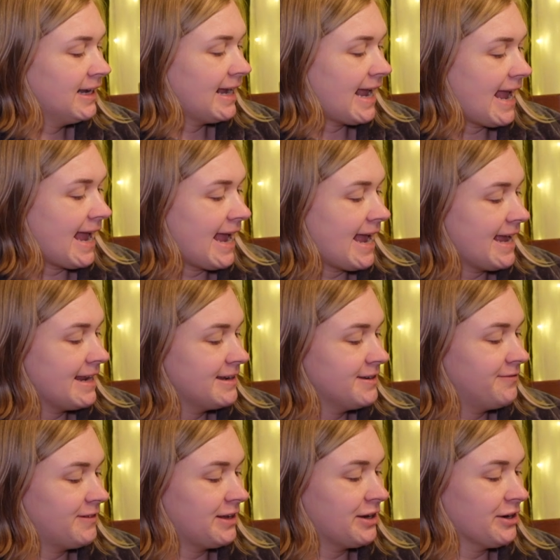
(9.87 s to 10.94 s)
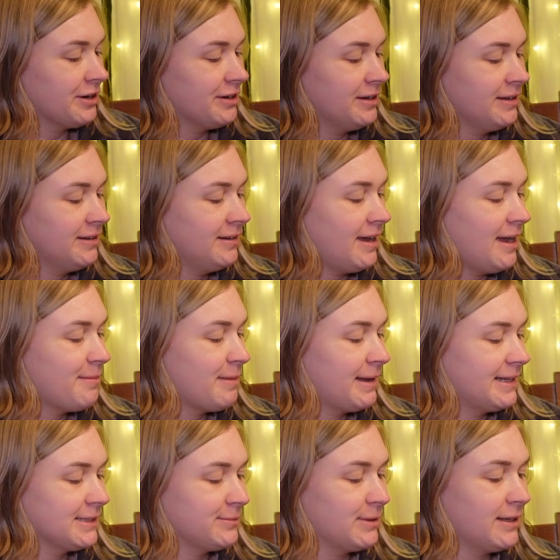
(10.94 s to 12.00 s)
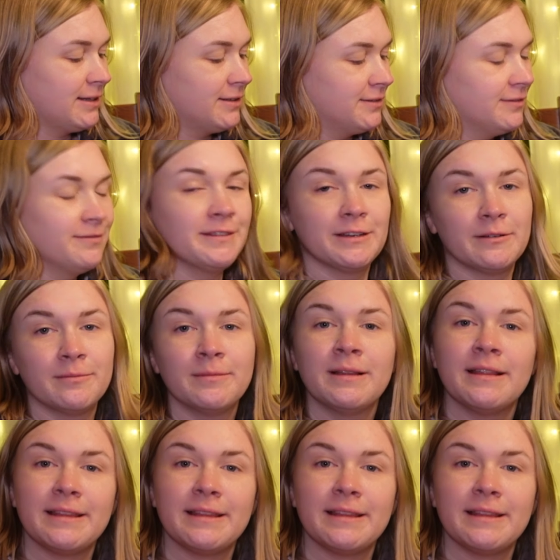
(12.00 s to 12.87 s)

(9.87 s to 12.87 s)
and figured I might as well film